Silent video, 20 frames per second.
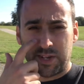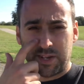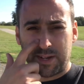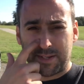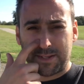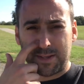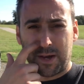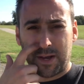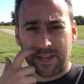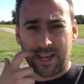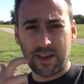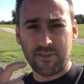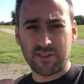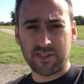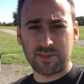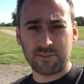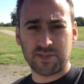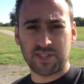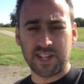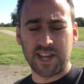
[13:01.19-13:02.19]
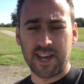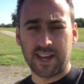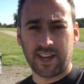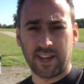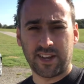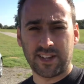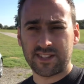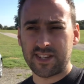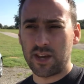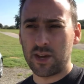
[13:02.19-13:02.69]
and I gave it some stick,
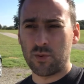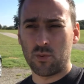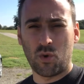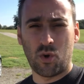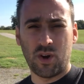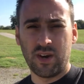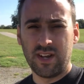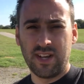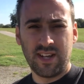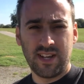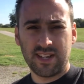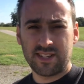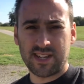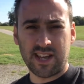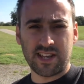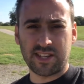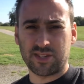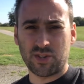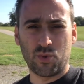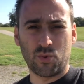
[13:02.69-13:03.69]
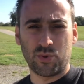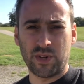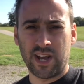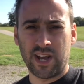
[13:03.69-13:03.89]
and I'll tell you what, it takes all